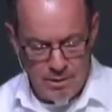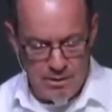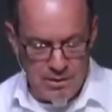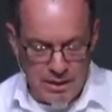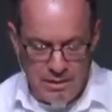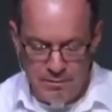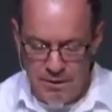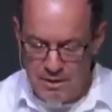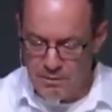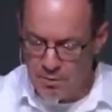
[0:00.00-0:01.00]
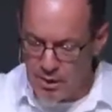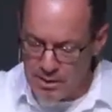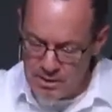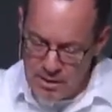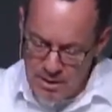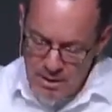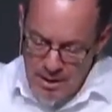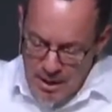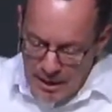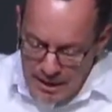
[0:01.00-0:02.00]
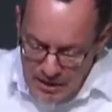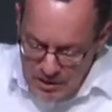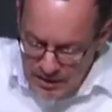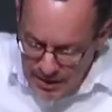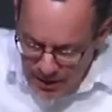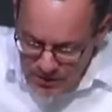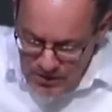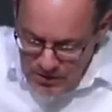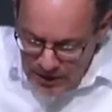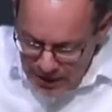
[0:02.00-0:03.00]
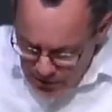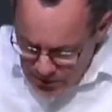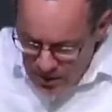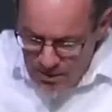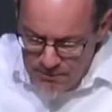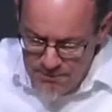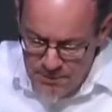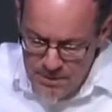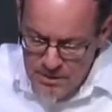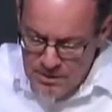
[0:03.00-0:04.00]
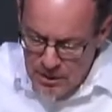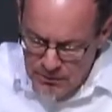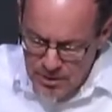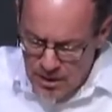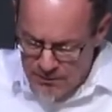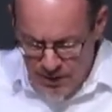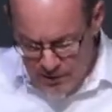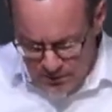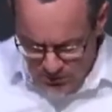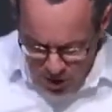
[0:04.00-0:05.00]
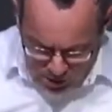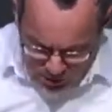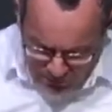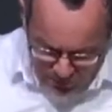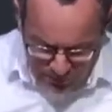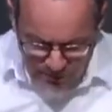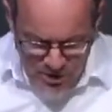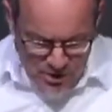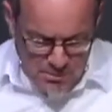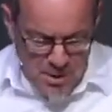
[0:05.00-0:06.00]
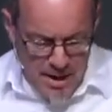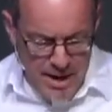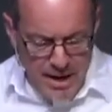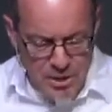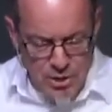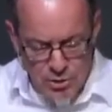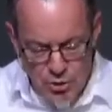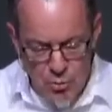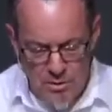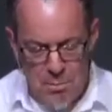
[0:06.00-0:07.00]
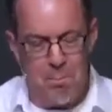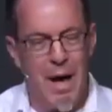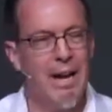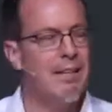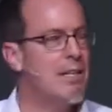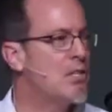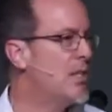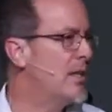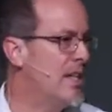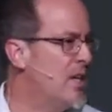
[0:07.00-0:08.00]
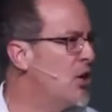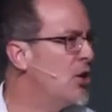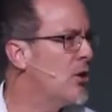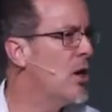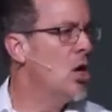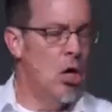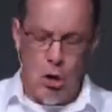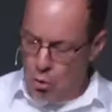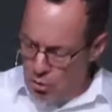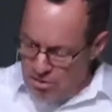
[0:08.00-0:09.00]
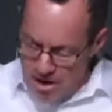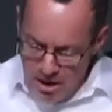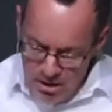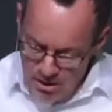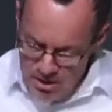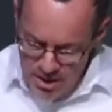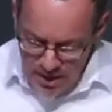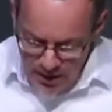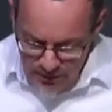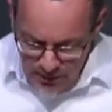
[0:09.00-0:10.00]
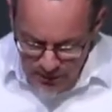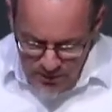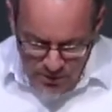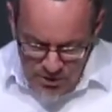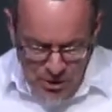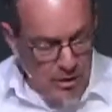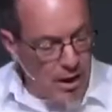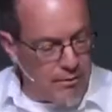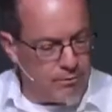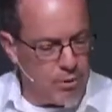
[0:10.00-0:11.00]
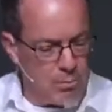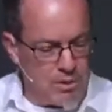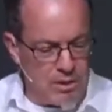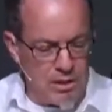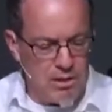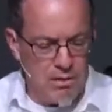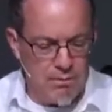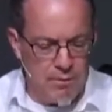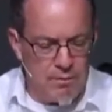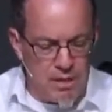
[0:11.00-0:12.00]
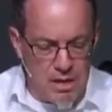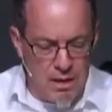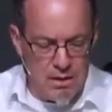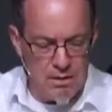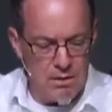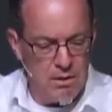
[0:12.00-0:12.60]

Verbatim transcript: The second defense of grace against the doubts and slanders of the self confident, law loving religious man has to do with battling sin here or there in the Christian life. Romans 6 15.